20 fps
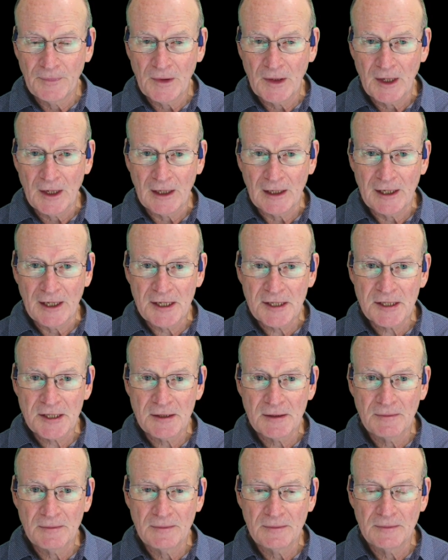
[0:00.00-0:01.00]

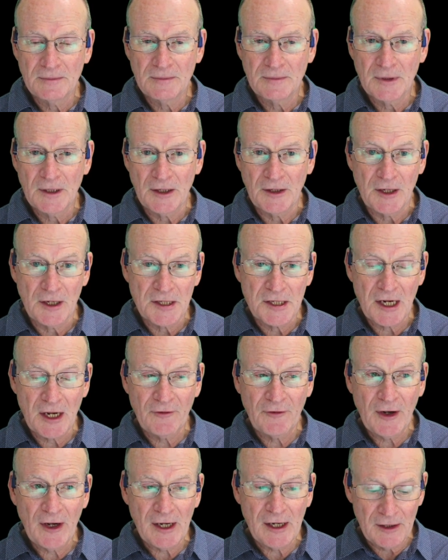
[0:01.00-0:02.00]
ls, and there's our
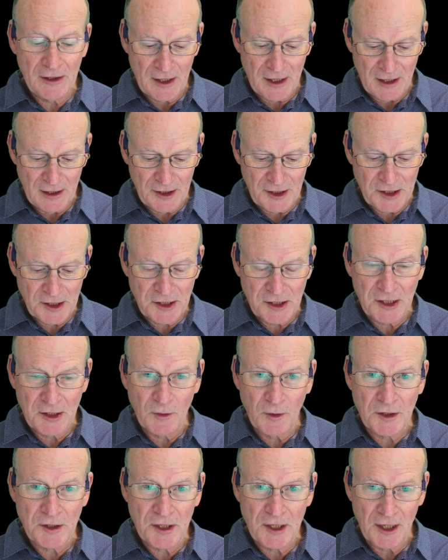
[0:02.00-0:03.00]
file there. Let's see
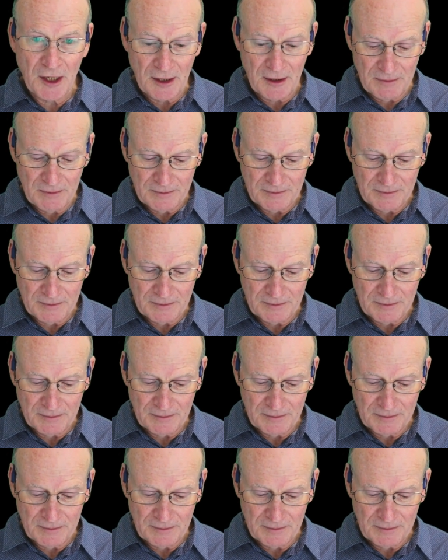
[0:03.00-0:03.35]
what's in it.